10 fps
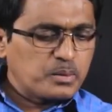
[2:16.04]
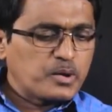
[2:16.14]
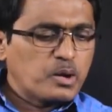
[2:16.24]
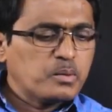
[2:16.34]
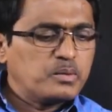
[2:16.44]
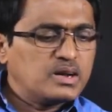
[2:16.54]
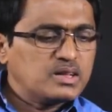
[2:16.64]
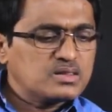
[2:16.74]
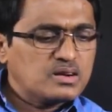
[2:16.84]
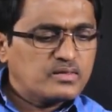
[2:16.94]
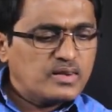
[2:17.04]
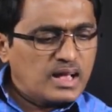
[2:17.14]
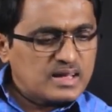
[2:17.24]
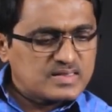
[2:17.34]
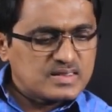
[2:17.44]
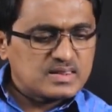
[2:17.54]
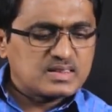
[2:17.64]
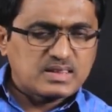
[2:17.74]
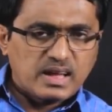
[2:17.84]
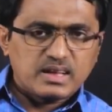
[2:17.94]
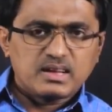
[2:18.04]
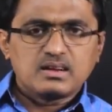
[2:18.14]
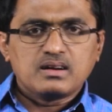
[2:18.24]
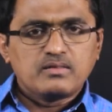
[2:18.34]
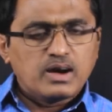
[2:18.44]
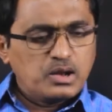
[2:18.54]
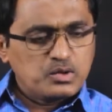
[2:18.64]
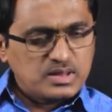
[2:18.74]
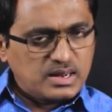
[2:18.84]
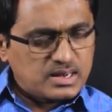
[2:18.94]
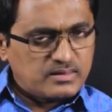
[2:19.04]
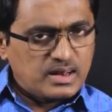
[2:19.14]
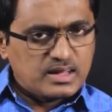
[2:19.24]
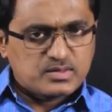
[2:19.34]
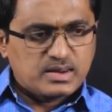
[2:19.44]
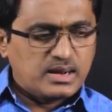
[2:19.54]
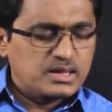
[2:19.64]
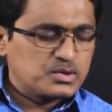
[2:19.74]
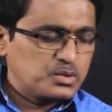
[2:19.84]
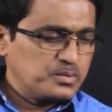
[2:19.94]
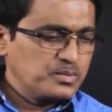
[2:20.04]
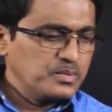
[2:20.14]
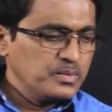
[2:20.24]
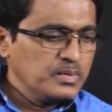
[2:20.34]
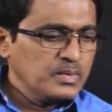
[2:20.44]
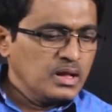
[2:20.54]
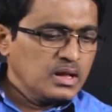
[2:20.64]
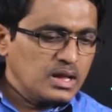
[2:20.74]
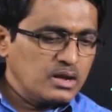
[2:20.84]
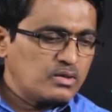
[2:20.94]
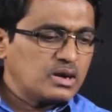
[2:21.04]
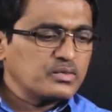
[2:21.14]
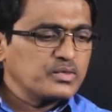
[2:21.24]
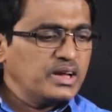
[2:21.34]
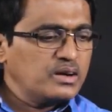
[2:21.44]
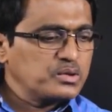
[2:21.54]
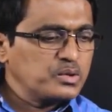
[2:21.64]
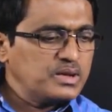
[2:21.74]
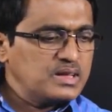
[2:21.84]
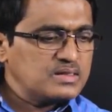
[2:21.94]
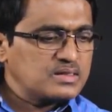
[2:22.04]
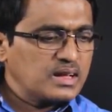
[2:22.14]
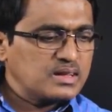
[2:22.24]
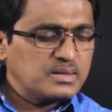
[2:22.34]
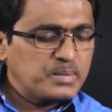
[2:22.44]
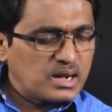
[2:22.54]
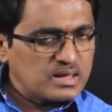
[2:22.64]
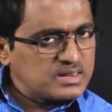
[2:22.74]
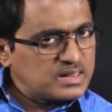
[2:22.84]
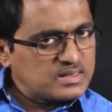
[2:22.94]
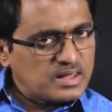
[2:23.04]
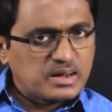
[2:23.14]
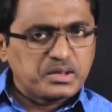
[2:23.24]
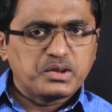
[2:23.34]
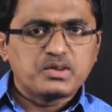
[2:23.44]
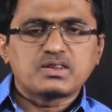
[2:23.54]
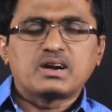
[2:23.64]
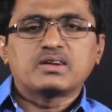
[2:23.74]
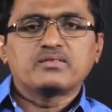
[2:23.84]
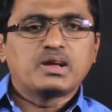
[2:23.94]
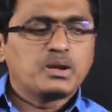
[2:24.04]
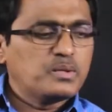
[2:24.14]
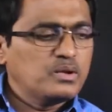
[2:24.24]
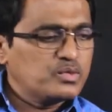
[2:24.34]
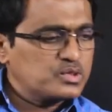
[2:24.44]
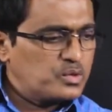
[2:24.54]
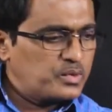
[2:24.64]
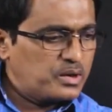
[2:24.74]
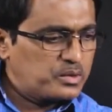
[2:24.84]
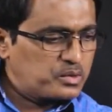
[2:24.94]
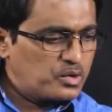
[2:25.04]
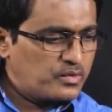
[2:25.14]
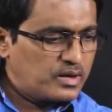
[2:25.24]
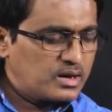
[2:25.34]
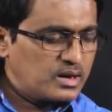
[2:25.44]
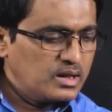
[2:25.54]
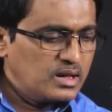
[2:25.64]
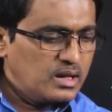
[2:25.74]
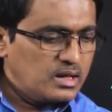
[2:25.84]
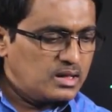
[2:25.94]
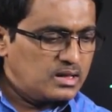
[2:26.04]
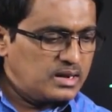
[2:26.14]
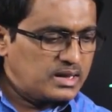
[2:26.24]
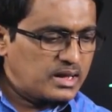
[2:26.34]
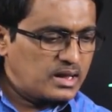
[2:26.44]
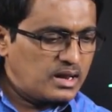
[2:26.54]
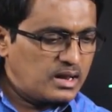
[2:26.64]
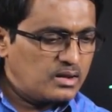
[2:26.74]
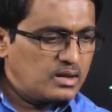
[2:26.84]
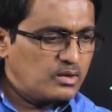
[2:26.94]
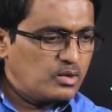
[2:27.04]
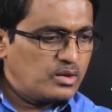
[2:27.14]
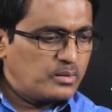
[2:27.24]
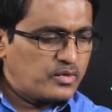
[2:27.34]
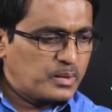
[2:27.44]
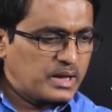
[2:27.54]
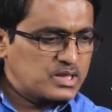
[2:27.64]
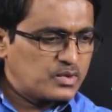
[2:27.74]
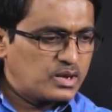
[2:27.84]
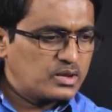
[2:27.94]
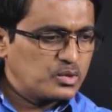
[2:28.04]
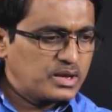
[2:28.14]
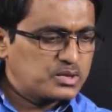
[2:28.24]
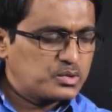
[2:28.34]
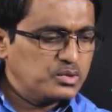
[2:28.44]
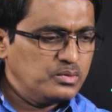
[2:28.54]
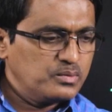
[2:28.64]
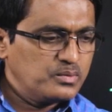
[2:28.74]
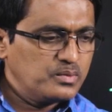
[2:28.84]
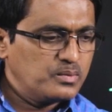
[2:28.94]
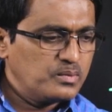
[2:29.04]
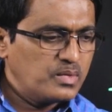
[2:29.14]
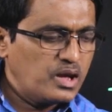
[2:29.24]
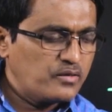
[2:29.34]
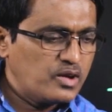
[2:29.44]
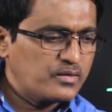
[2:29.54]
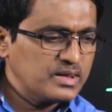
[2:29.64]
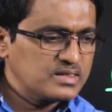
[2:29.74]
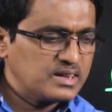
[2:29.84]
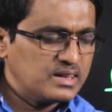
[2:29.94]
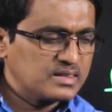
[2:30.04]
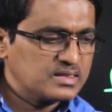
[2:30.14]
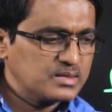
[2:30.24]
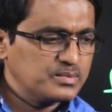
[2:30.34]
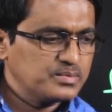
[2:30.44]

the probabilities of x taking values in interval x1 and x2. Then what we have to do is, like, because it is a continuous random variable, so we have to go for integral from x1 to x2 f of x dx.